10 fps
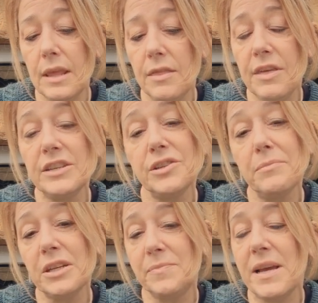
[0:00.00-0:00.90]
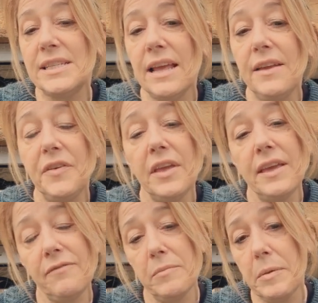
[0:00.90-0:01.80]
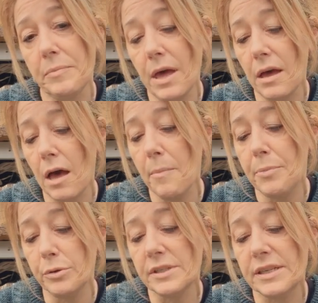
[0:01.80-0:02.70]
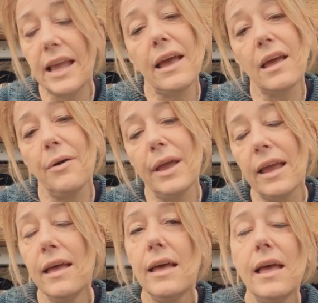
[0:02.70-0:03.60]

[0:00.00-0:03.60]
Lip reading: they do much better if you can give them a boost to get going.